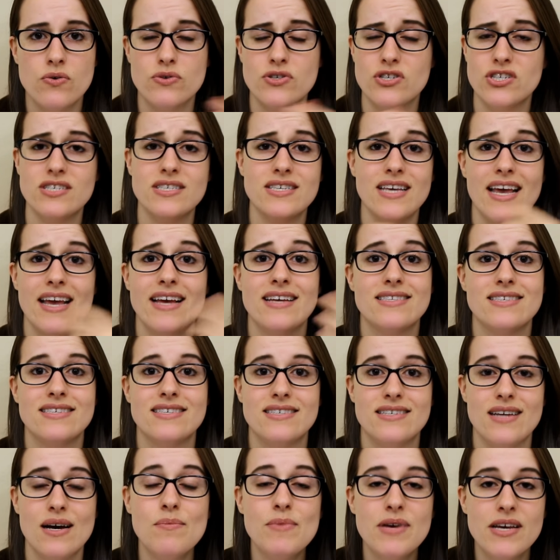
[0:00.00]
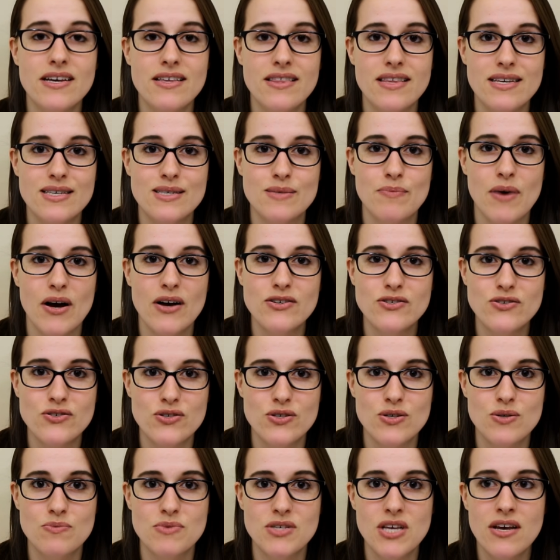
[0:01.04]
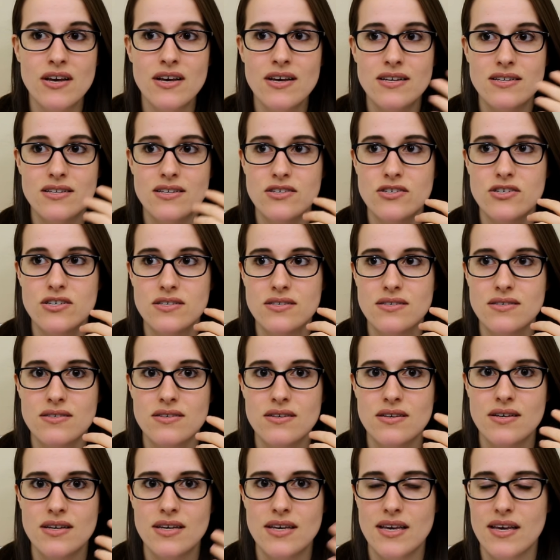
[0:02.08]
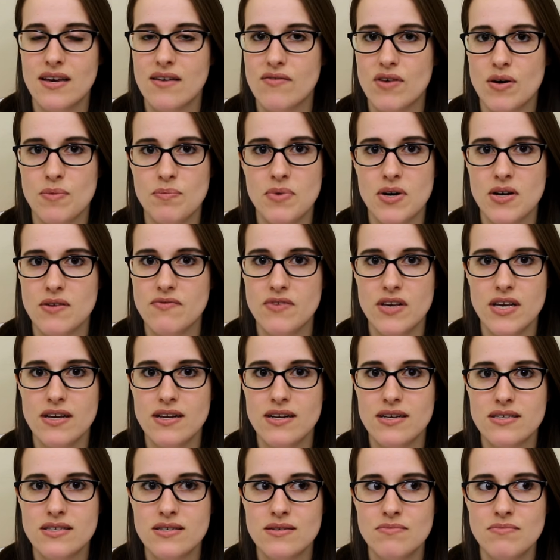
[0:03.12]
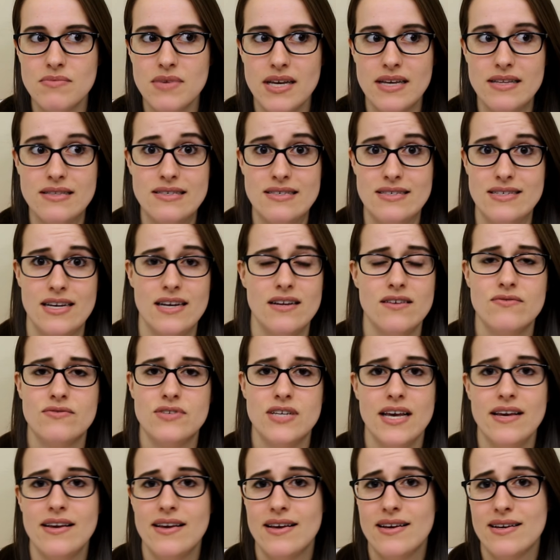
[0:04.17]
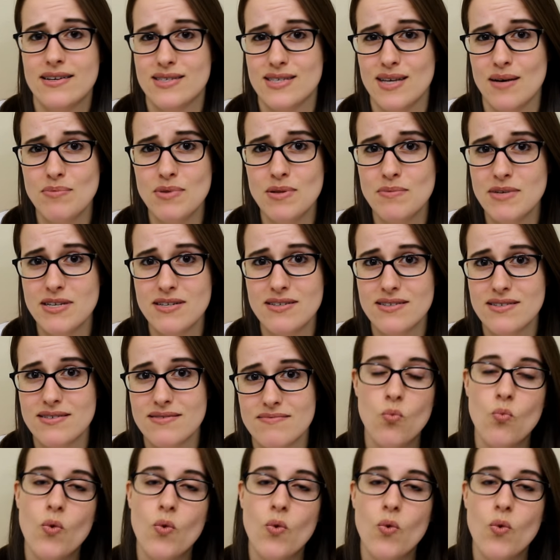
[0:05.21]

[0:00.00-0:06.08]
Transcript: or just can't stomach these mushrooms to just give up on veganism instead of taking a supplement?